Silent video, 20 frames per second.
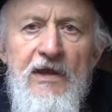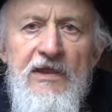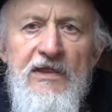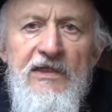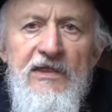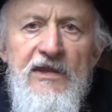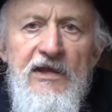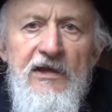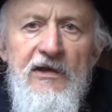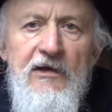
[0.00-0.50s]

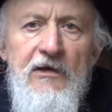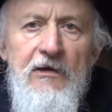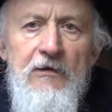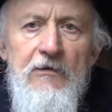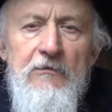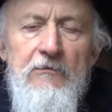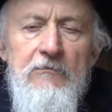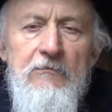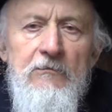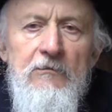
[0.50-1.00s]
Then
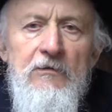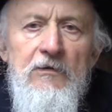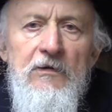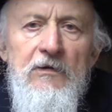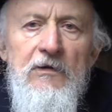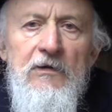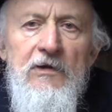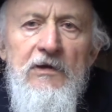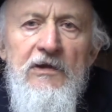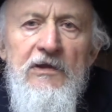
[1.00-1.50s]

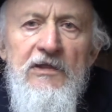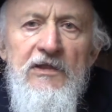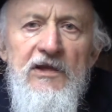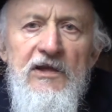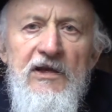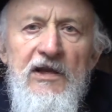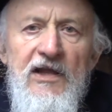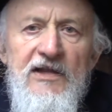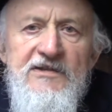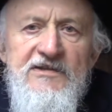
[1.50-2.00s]

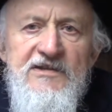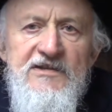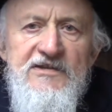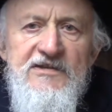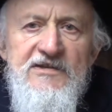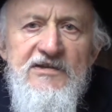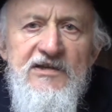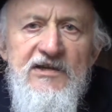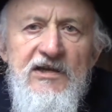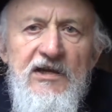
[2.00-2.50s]
the
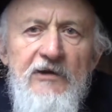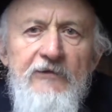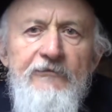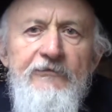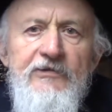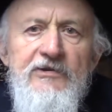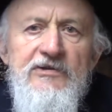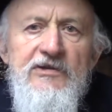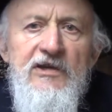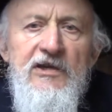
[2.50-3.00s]
Nazis
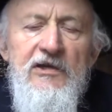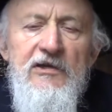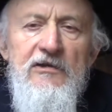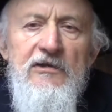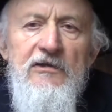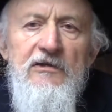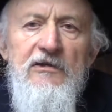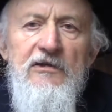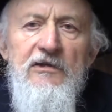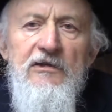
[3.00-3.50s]

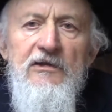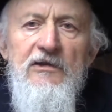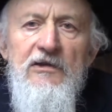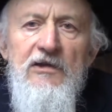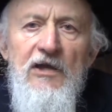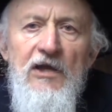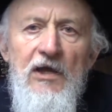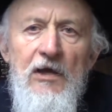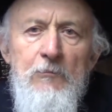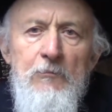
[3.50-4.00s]
confiscated
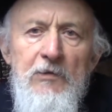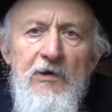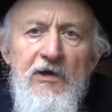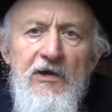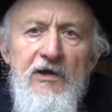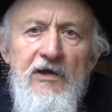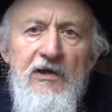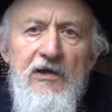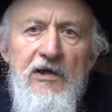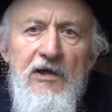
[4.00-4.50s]
the
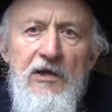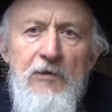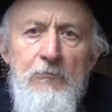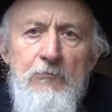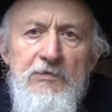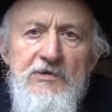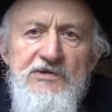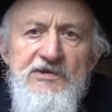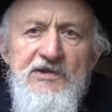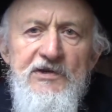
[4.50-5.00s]
American
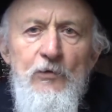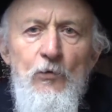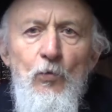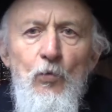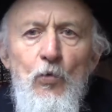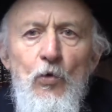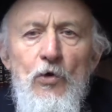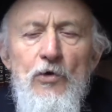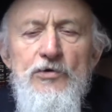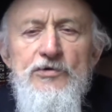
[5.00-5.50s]
embassy
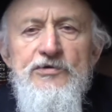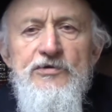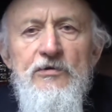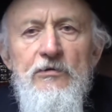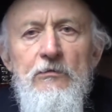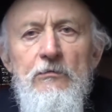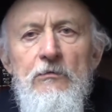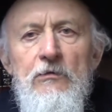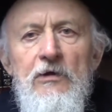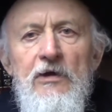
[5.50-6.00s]
in
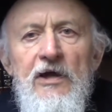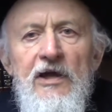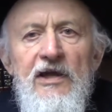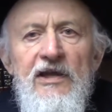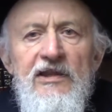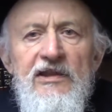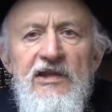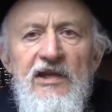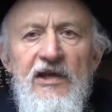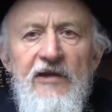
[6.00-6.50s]
Warsaw
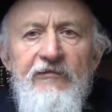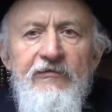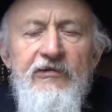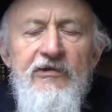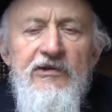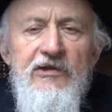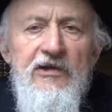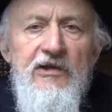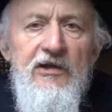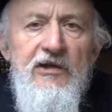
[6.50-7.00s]
and
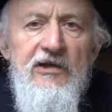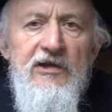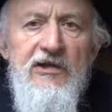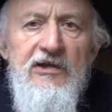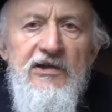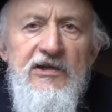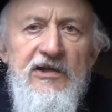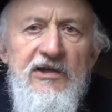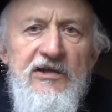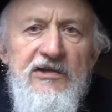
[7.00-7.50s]
everything
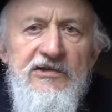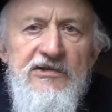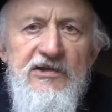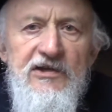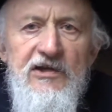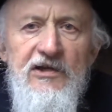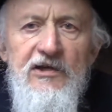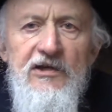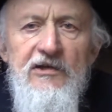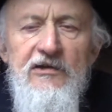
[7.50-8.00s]
that is
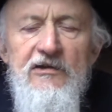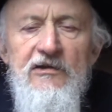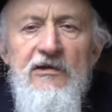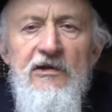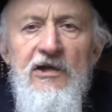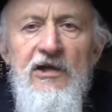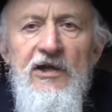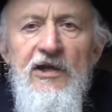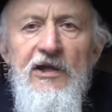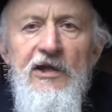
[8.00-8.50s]
in it,
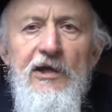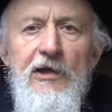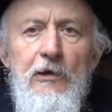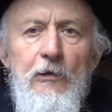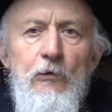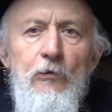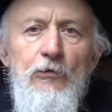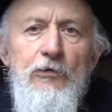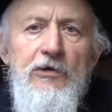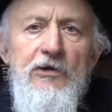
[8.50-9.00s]

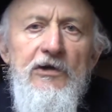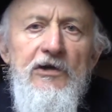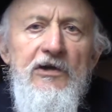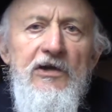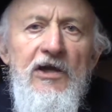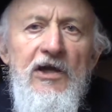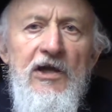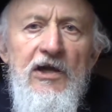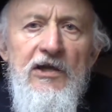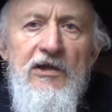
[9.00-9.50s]
including
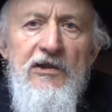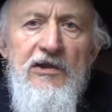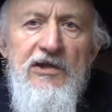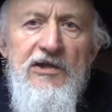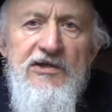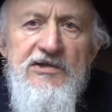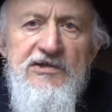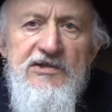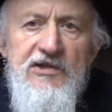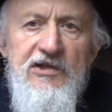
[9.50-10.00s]

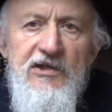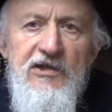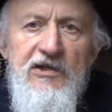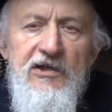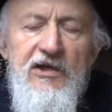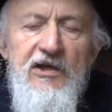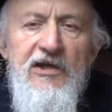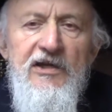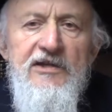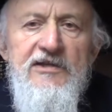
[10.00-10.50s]
these 3
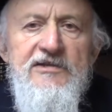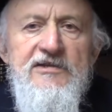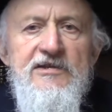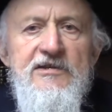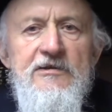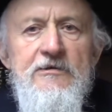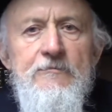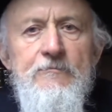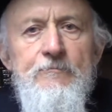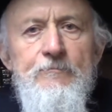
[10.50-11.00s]

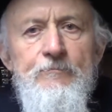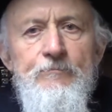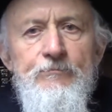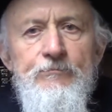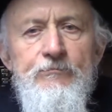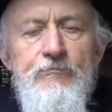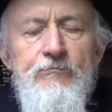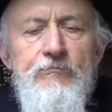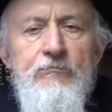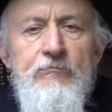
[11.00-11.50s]
crates
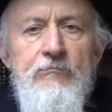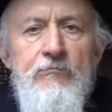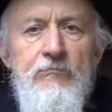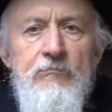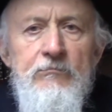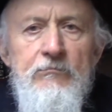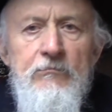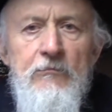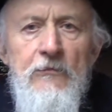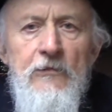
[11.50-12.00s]

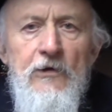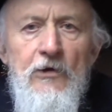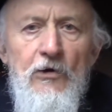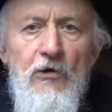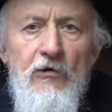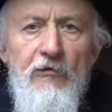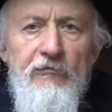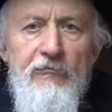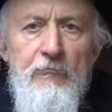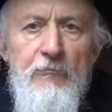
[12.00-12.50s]

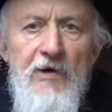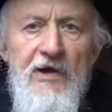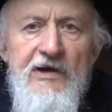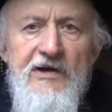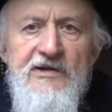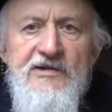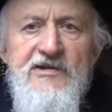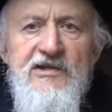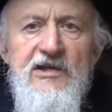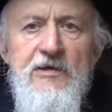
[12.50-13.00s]
of
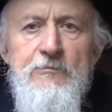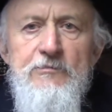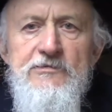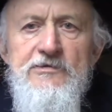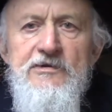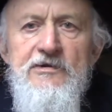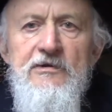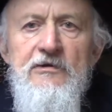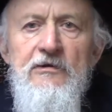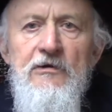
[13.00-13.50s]

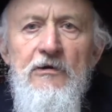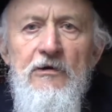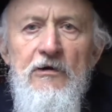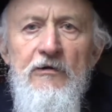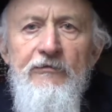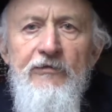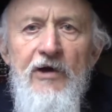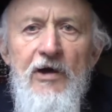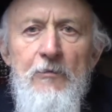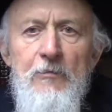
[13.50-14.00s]
manuscripts
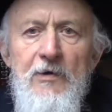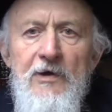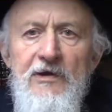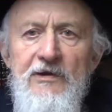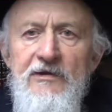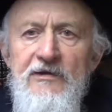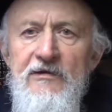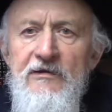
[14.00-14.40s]
of Chabad.